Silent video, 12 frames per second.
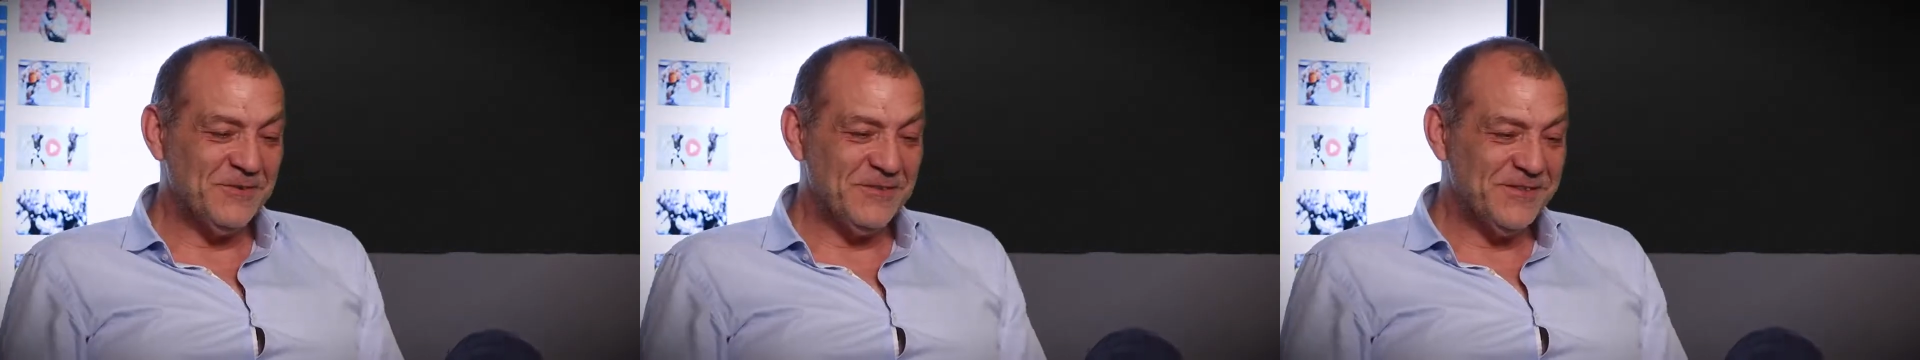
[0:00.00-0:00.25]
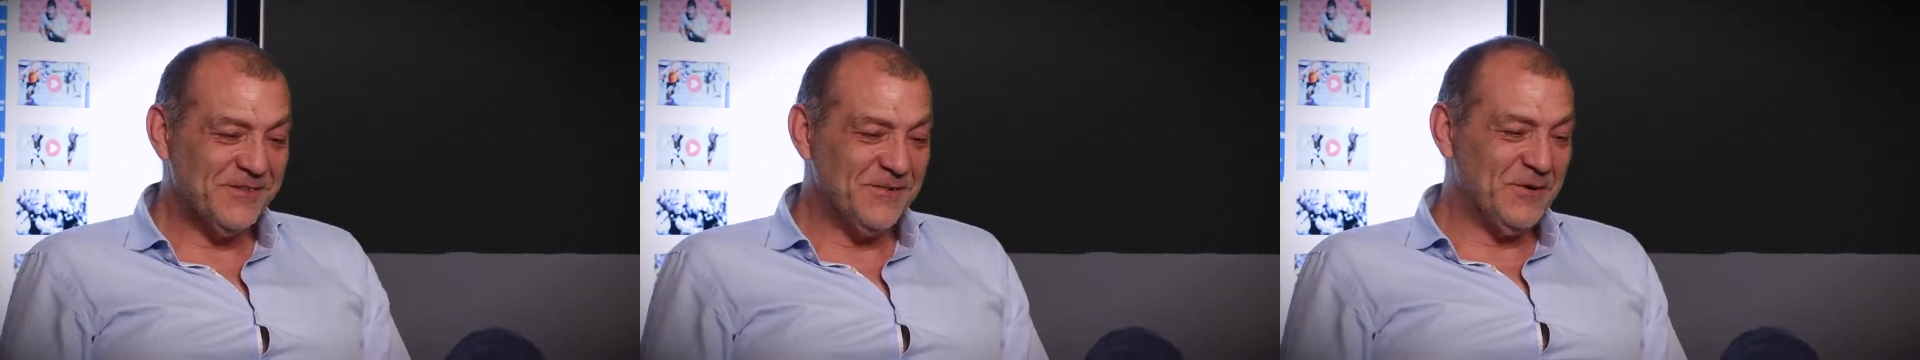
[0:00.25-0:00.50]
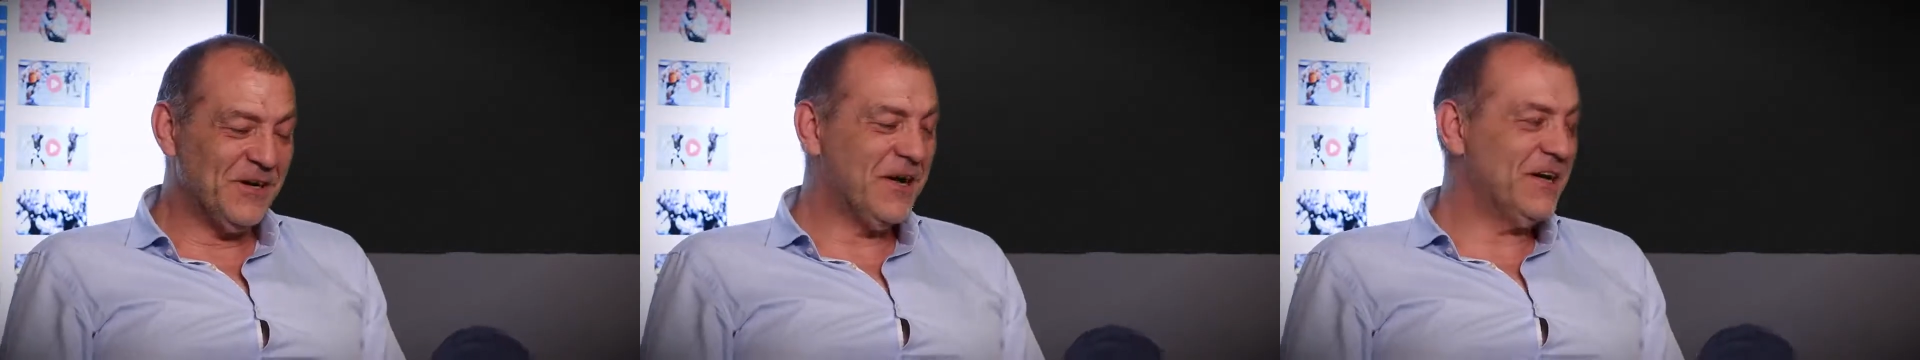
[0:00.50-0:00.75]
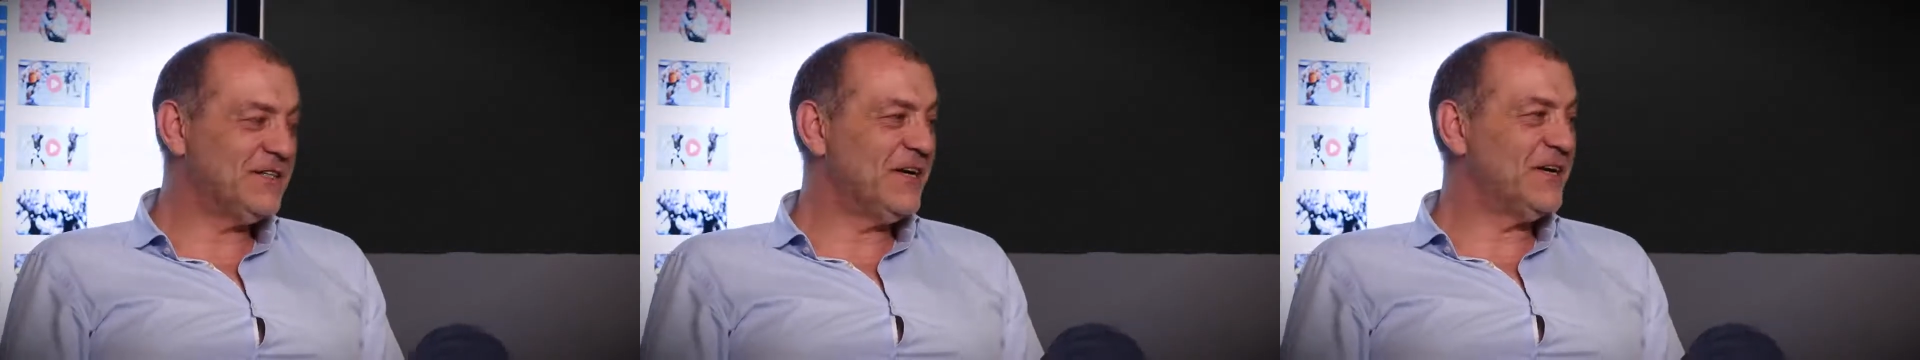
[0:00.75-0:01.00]
wins. Well,
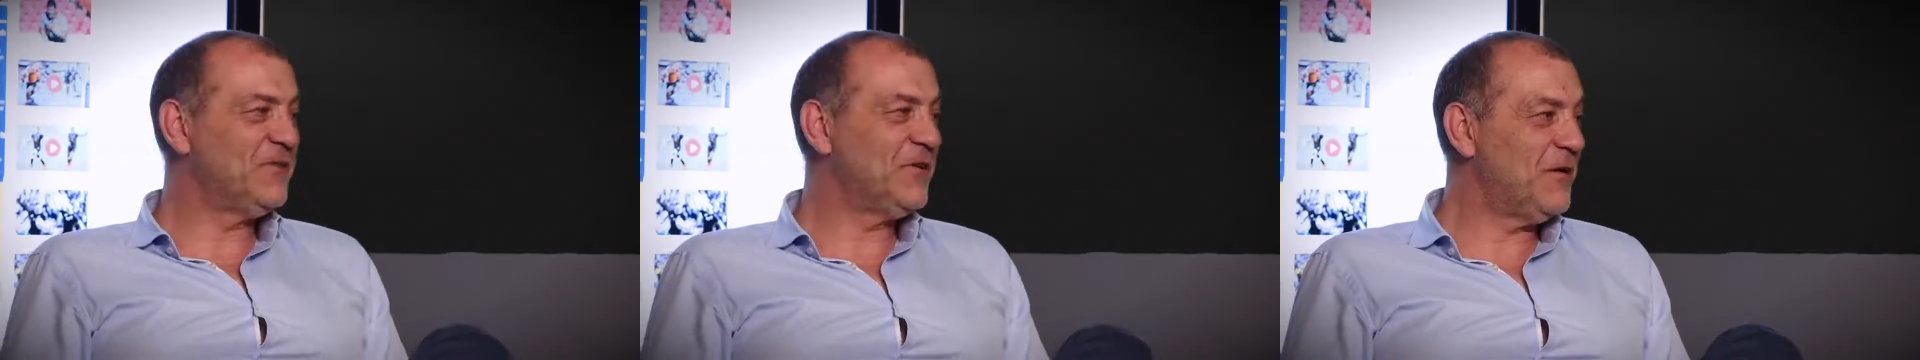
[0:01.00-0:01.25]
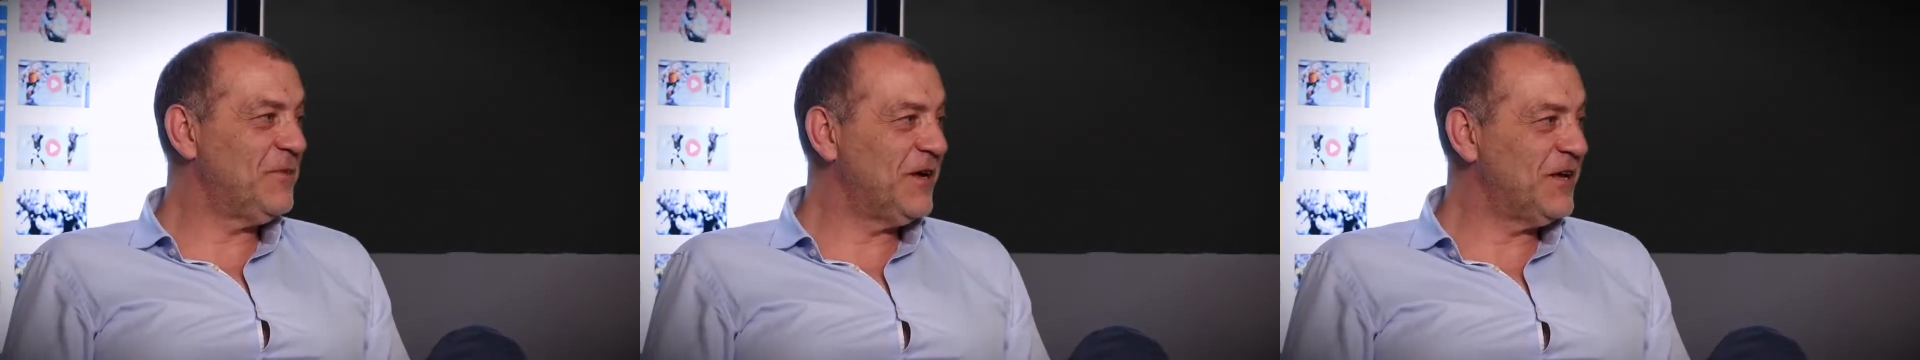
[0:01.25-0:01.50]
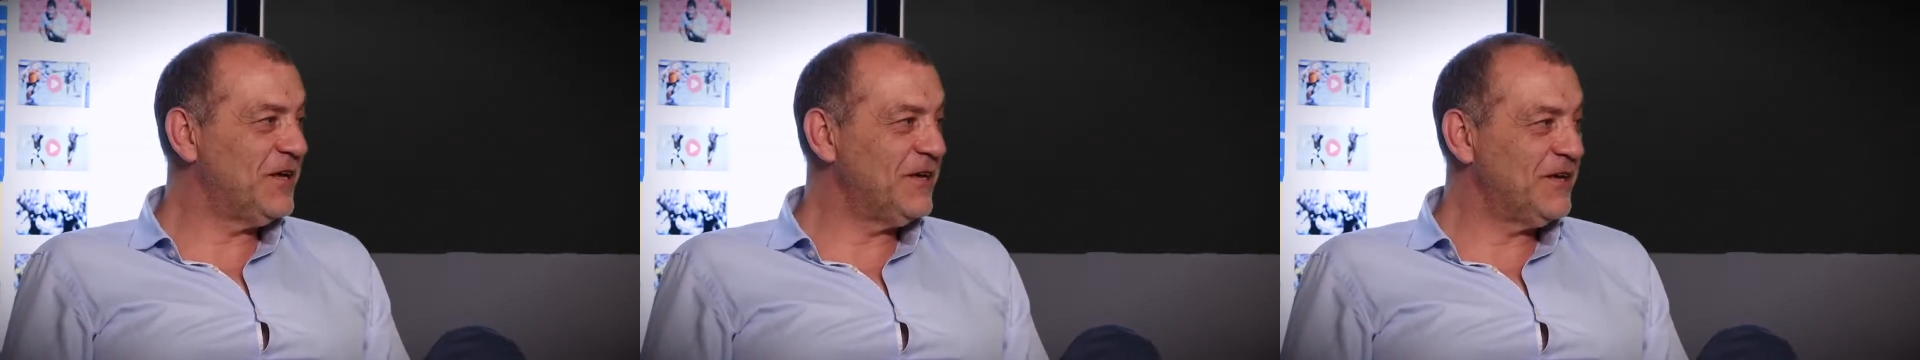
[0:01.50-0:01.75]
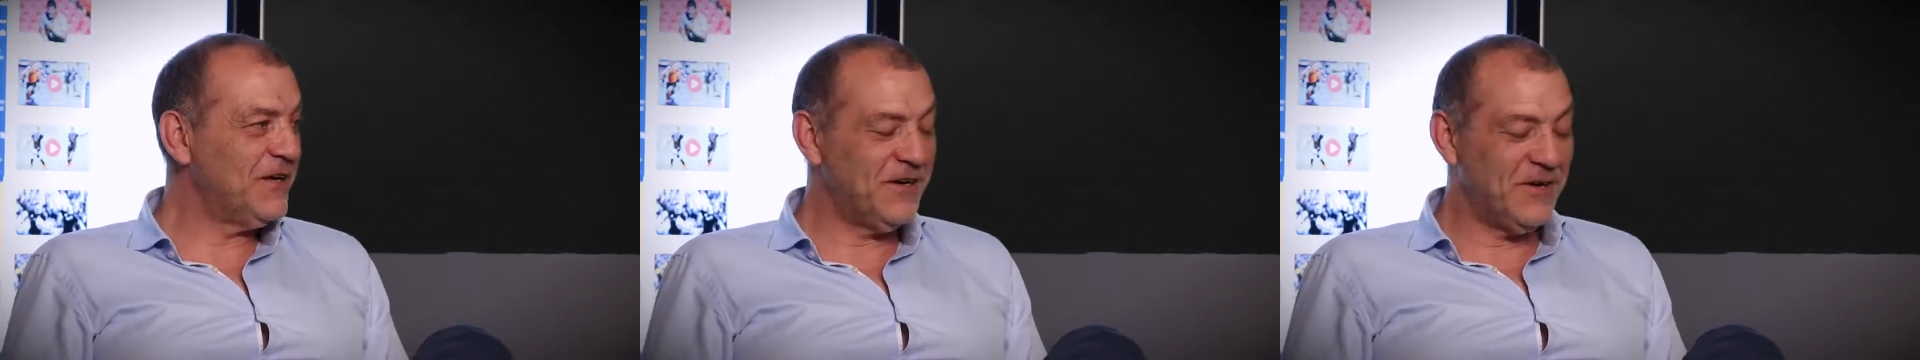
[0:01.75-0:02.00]
guys, thanks for coming in,
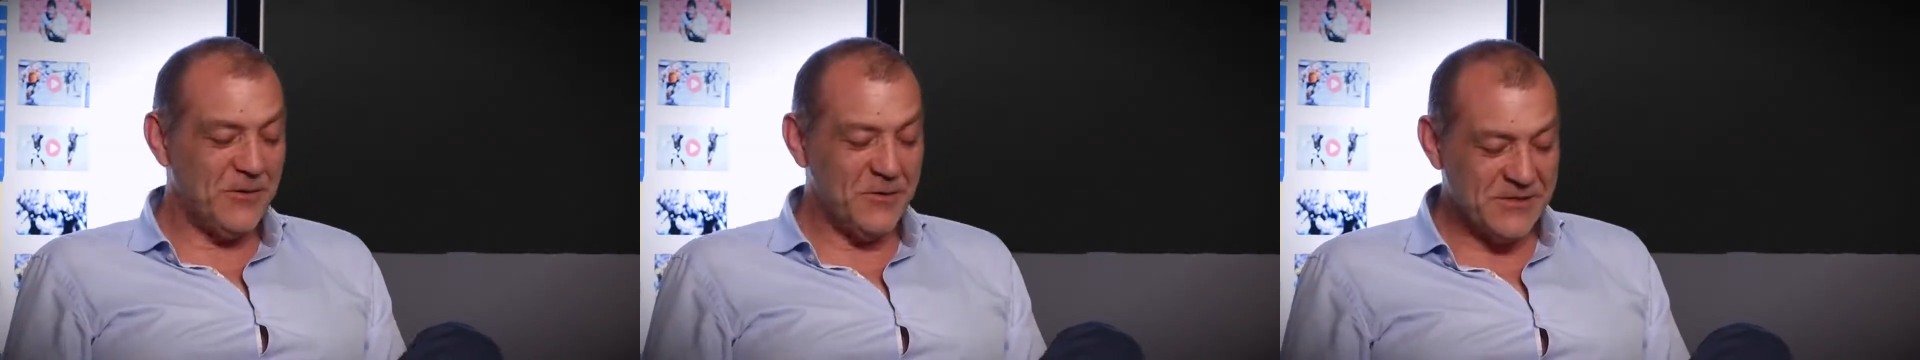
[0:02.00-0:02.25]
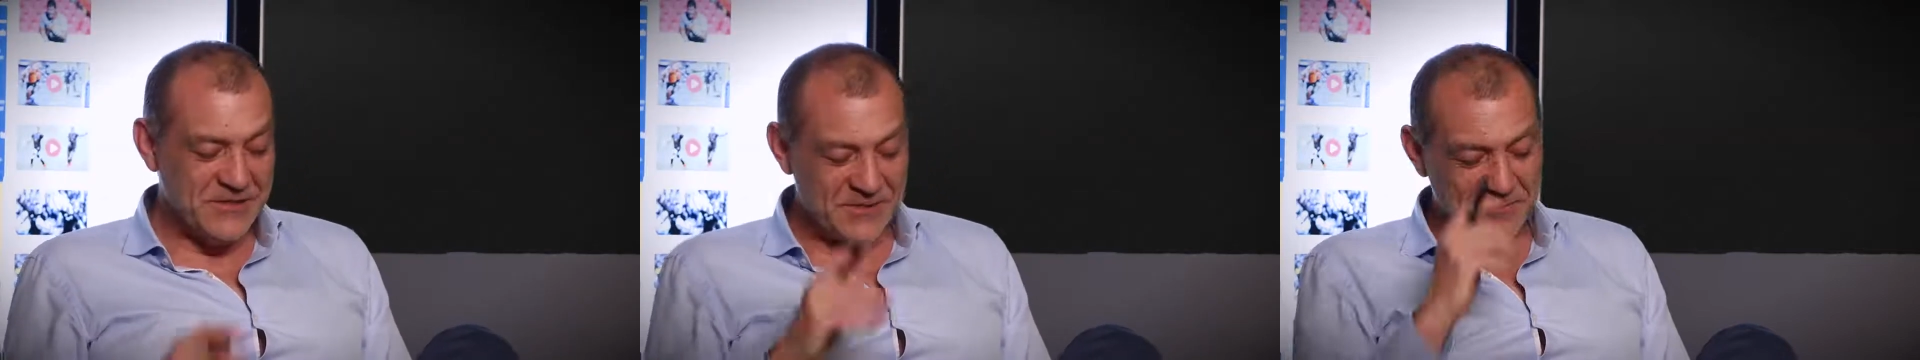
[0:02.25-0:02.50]
and always